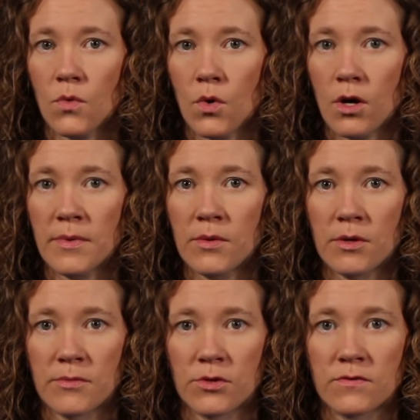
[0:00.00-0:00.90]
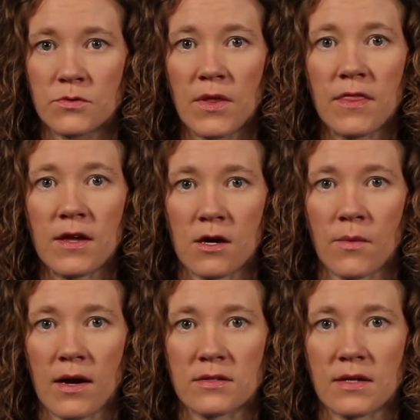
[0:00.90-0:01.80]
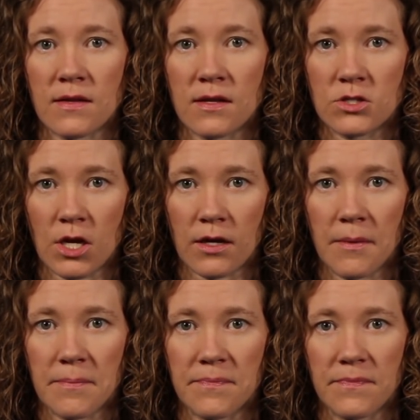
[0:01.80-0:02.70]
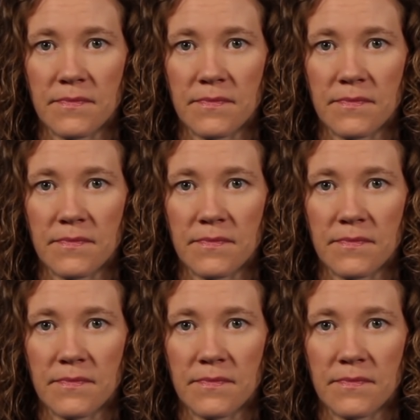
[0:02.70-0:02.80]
or be removed with the earwax at a checkup.